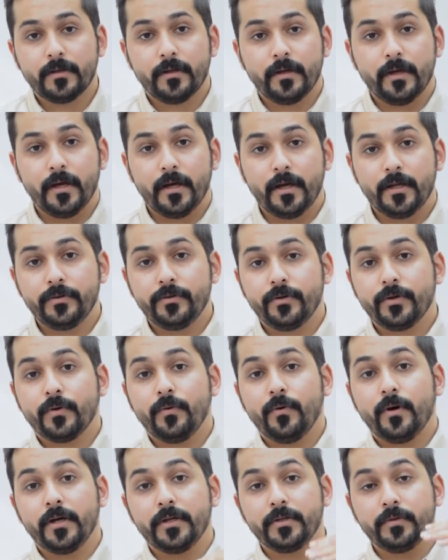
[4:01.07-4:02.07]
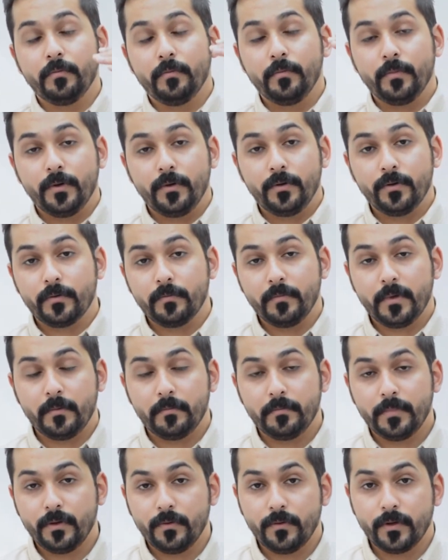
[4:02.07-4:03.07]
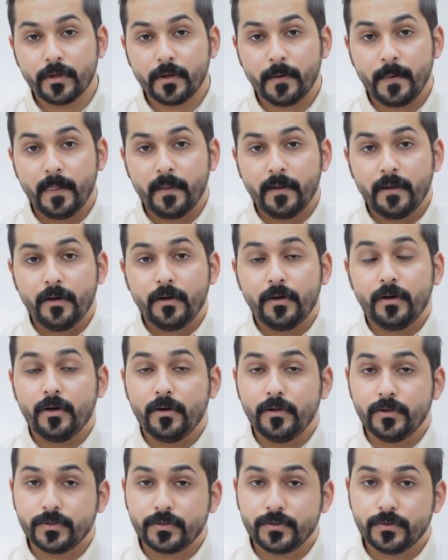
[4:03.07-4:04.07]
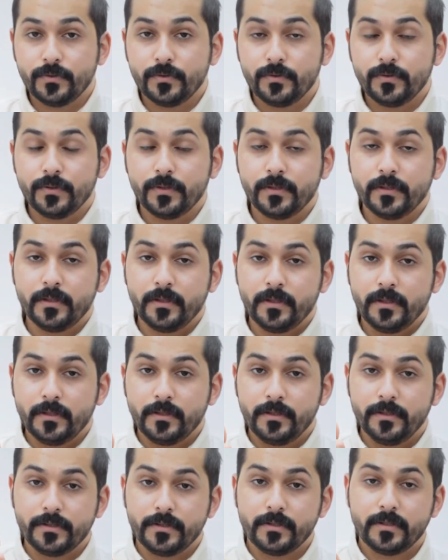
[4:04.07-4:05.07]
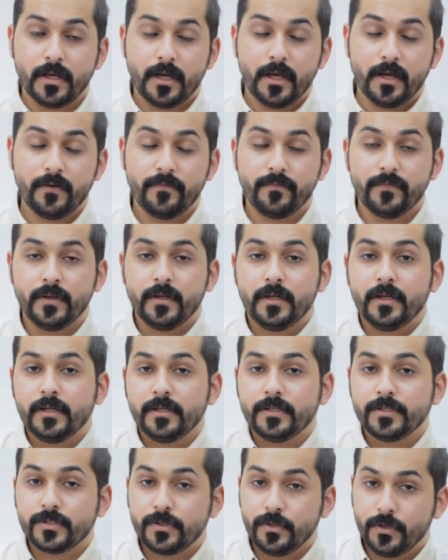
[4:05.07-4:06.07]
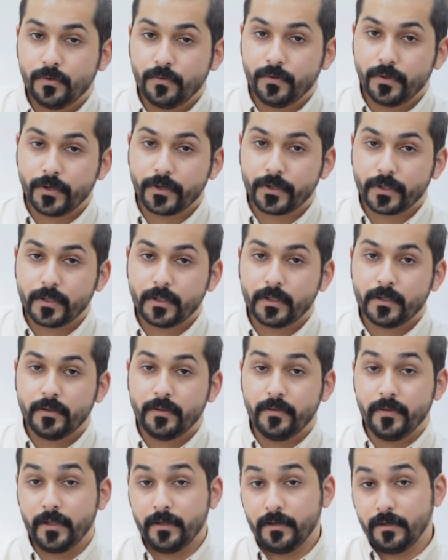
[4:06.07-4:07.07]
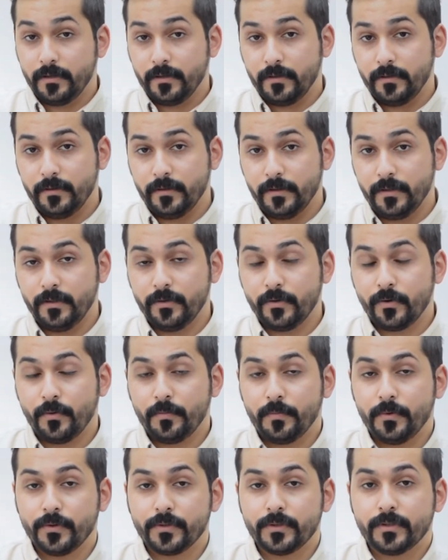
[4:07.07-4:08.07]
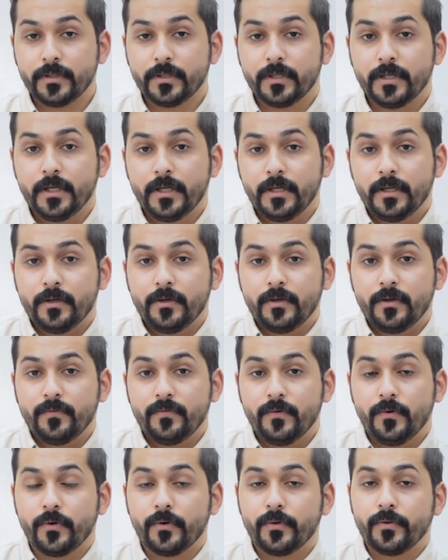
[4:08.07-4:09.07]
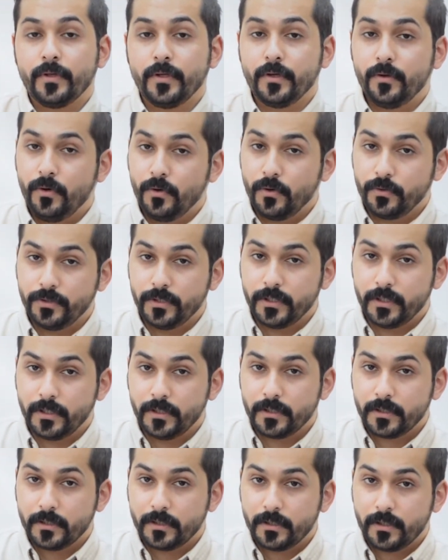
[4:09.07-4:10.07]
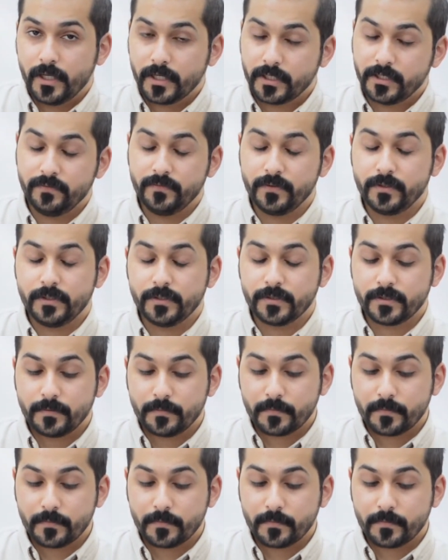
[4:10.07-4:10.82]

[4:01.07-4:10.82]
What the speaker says: and required more manpower. Also, it had slower than the robot for the unloading activities.